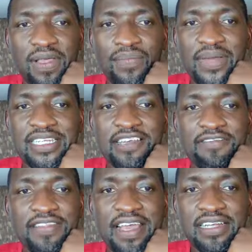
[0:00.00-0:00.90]
But if
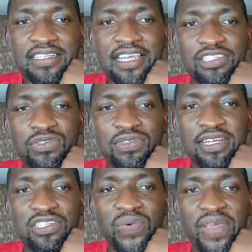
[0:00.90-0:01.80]
they can't get into that
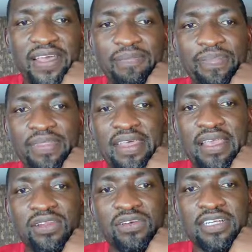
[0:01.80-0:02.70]
square, they
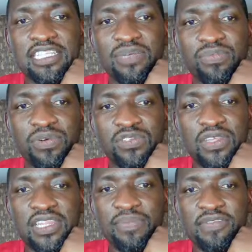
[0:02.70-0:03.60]
will not catch the pawn. So in
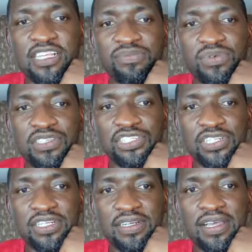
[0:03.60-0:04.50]
the previous
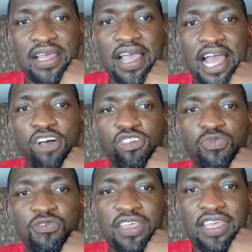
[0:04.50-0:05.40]
position, I was
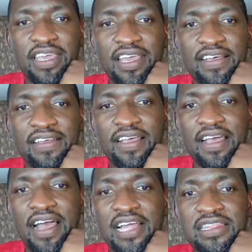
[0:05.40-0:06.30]
moving here,
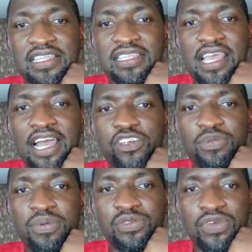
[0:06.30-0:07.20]
and this king had to be
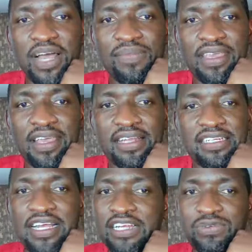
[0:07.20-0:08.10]
able to come here, and it
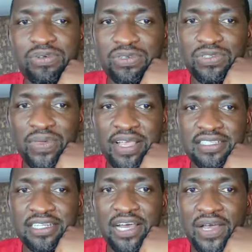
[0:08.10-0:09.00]
can't go to squares.
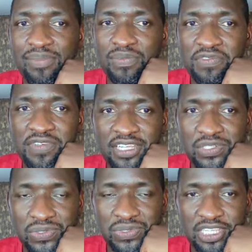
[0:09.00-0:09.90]
Now I'll be moving
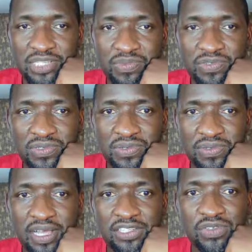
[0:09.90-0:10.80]
into this move,
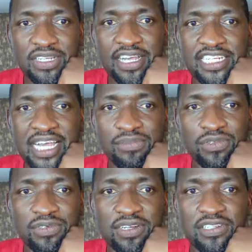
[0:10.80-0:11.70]
and so it can't come
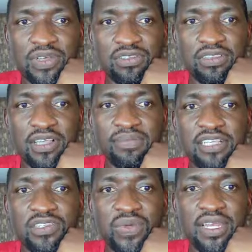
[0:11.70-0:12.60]
to that square. So I'm
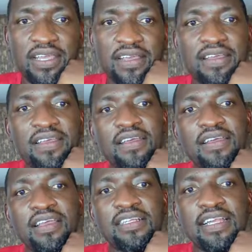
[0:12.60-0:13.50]
just queening.
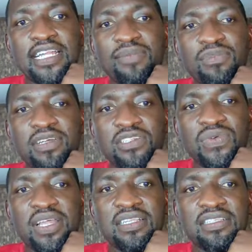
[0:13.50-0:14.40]
It can't come to that square,
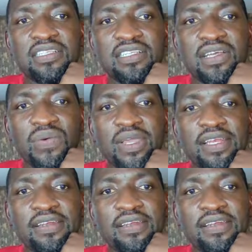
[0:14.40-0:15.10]
and this is just a queen.